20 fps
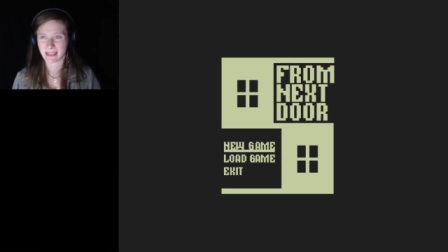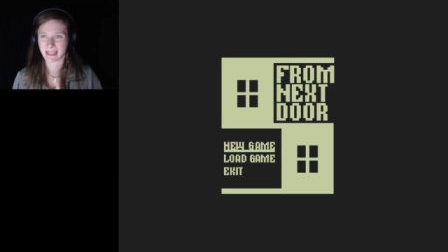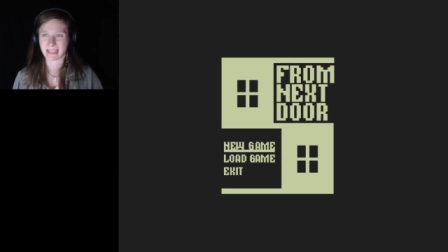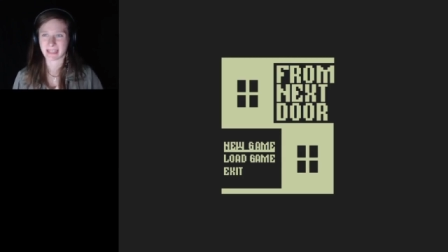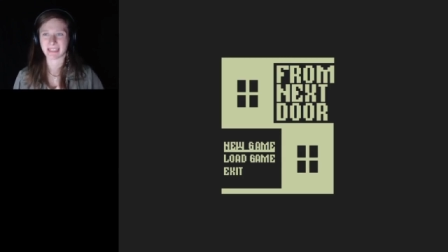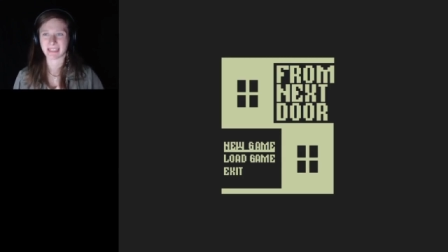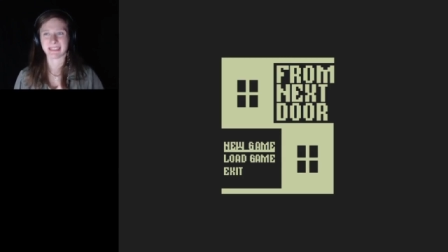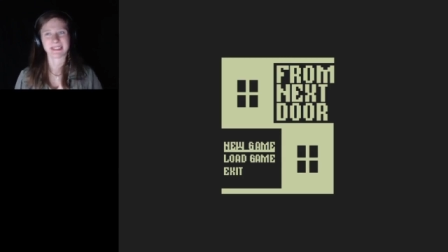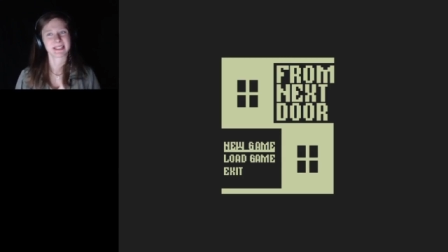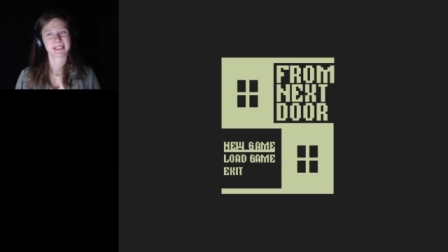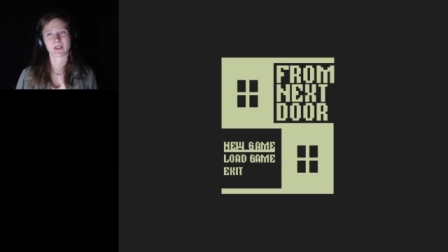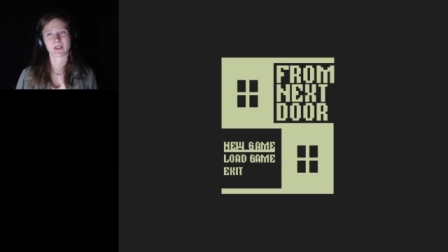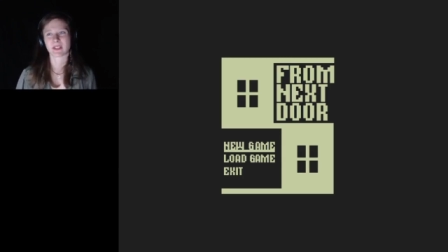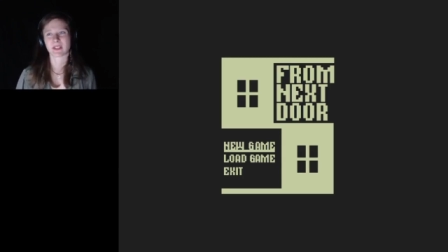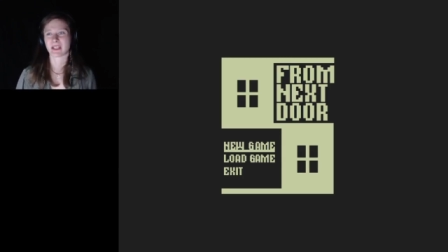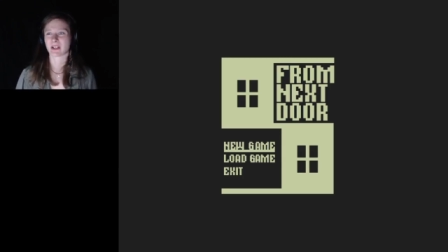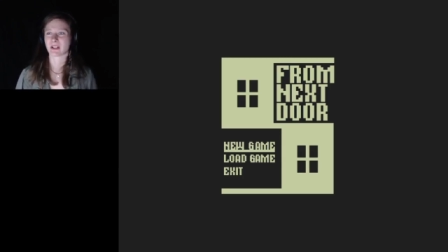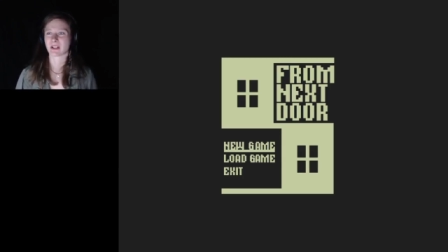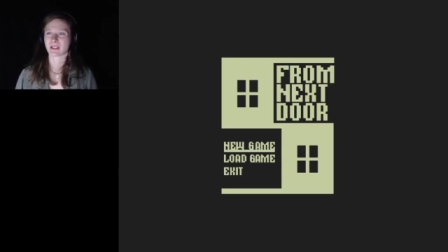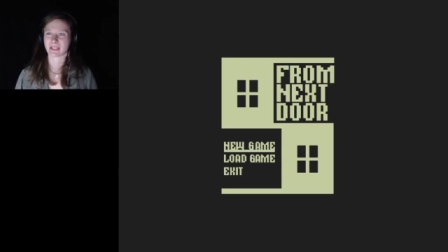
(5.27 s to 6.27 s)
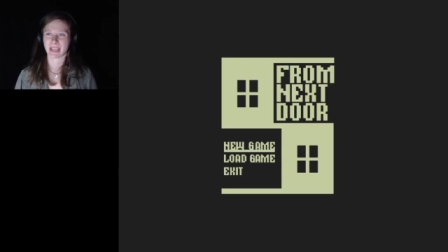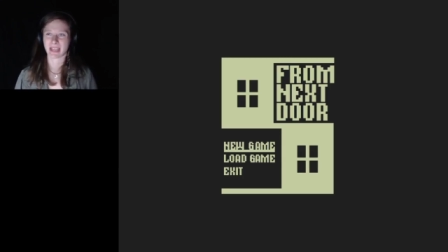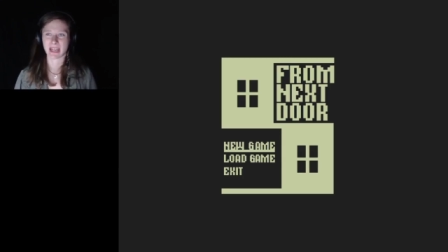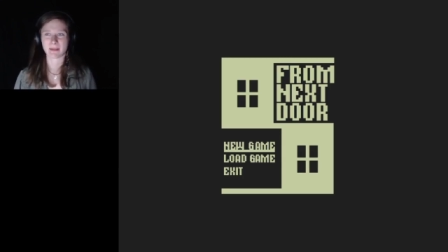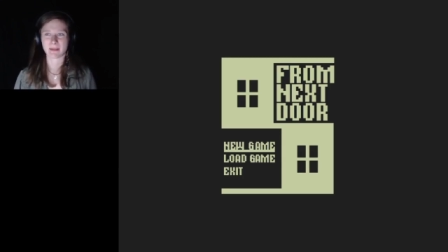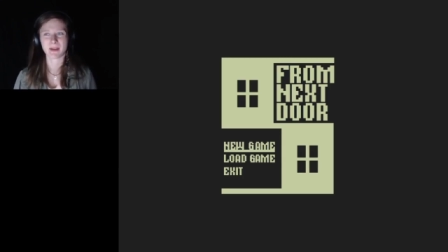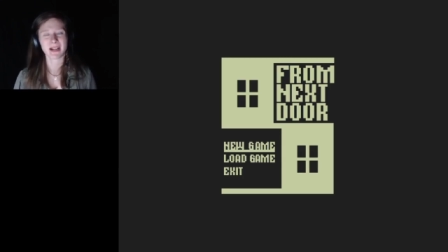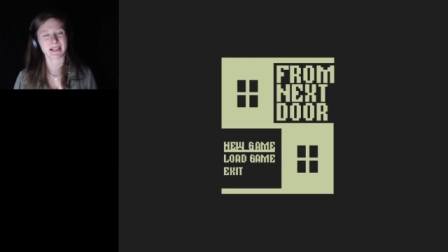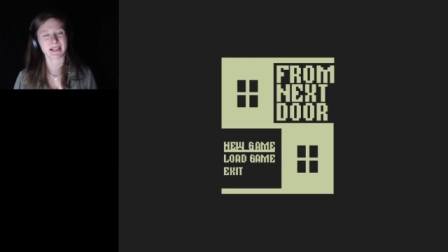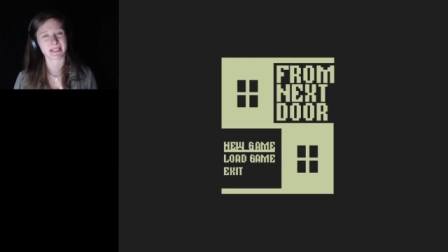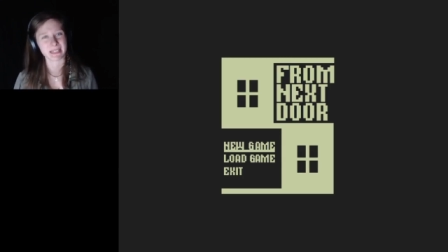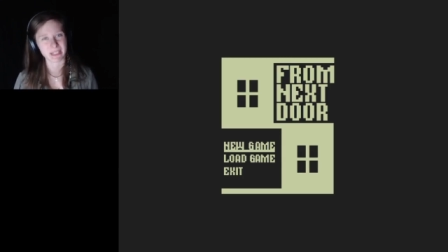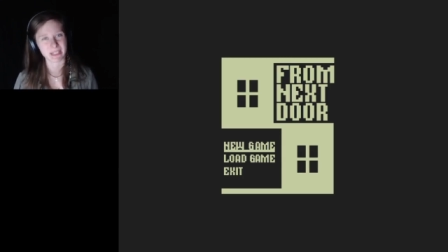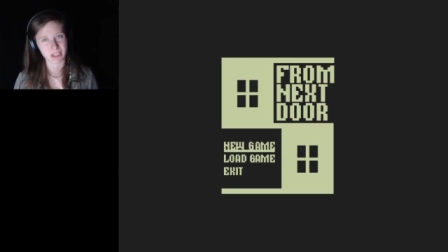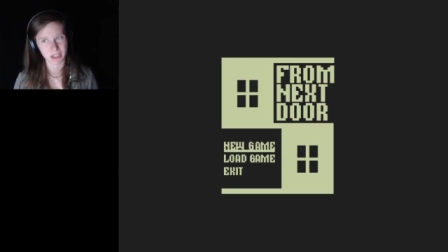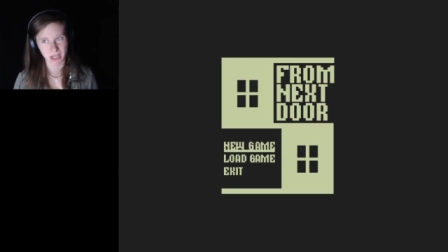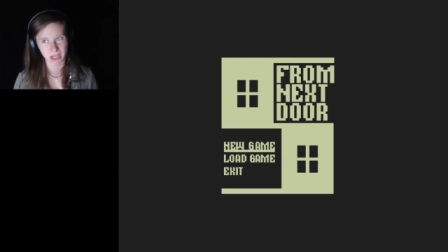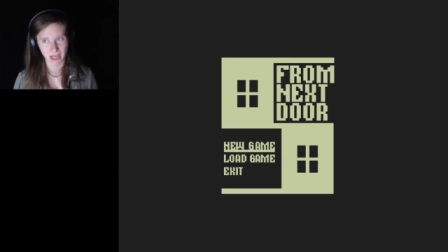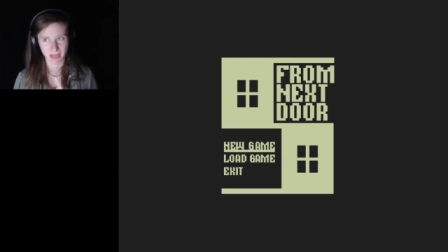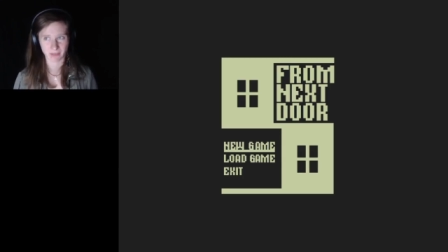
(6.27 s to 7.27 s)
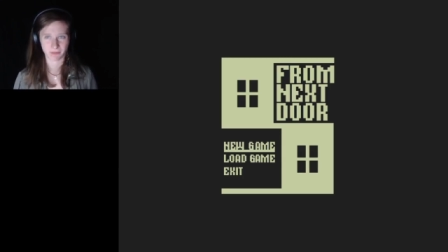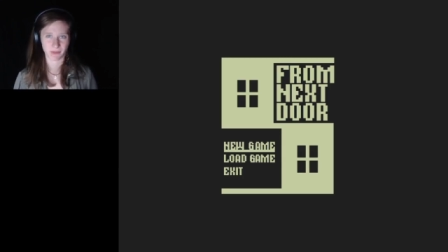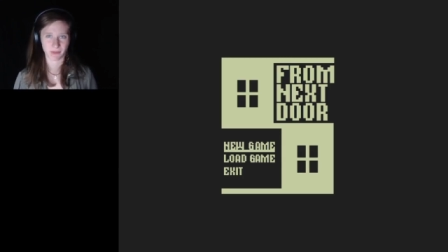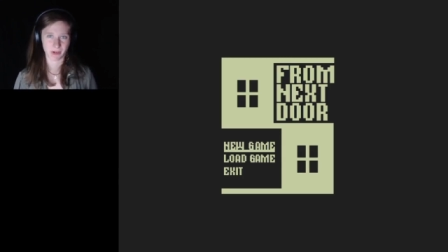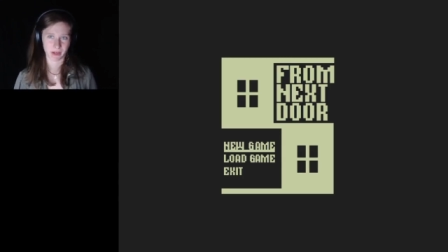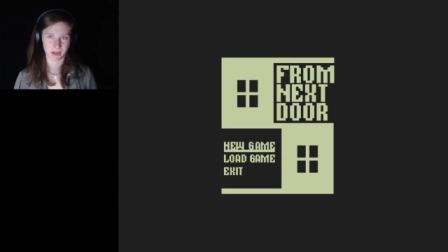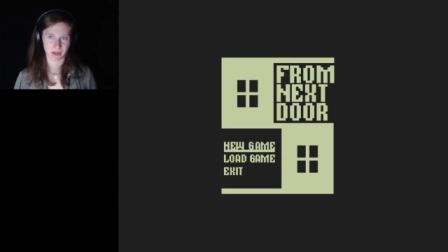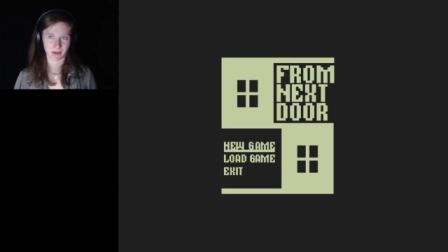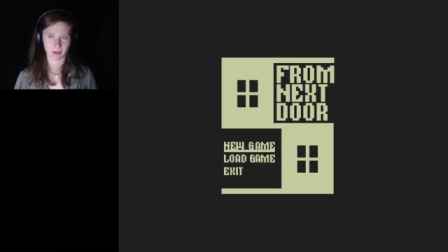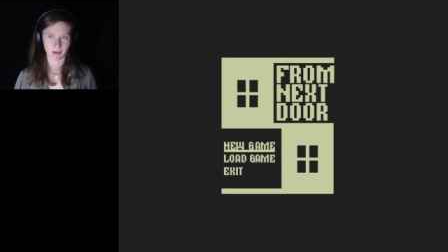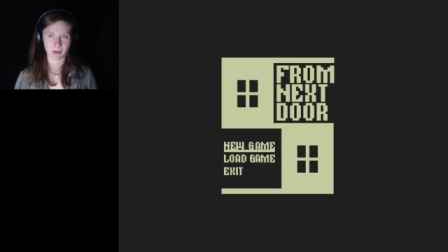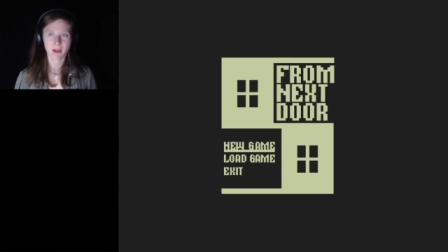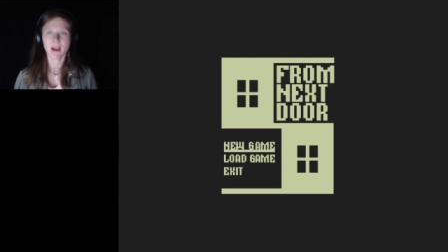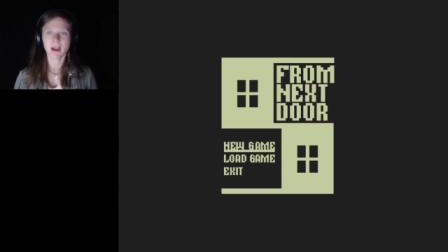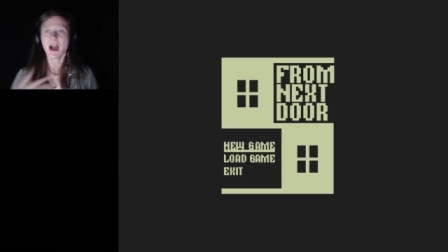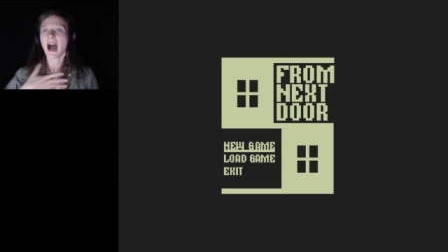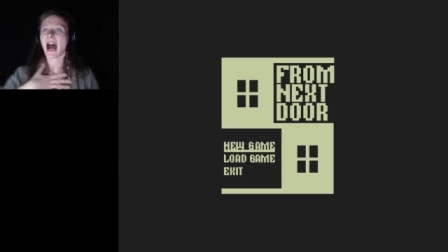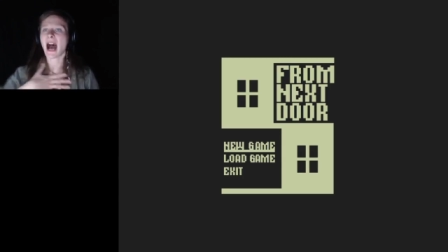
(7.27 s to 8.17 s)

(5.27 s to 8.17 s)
then Lizard Girl Gamer is the channel for you.